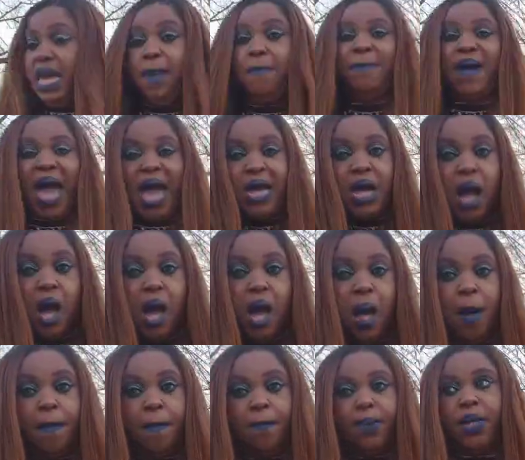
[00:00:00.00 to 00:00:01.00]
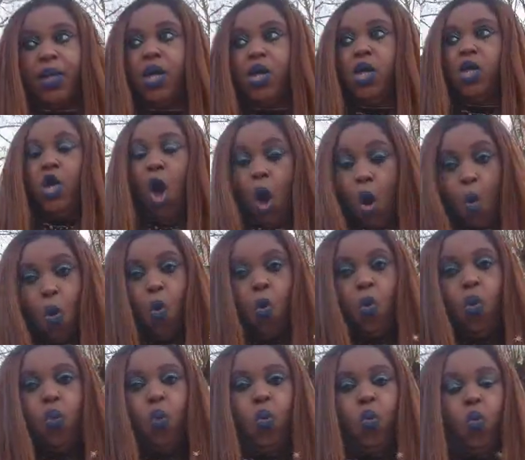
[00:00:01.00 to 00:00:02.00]
Get back up.
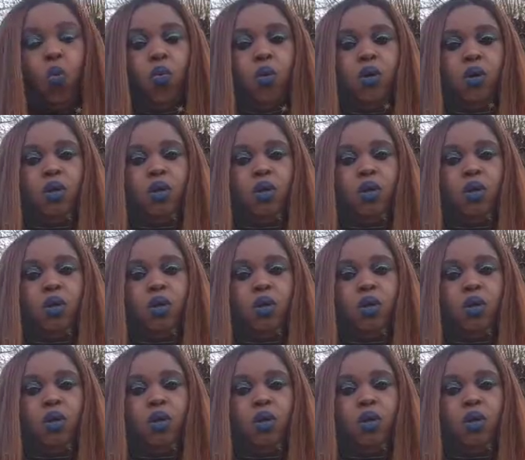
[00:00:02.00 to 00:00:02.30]
Go.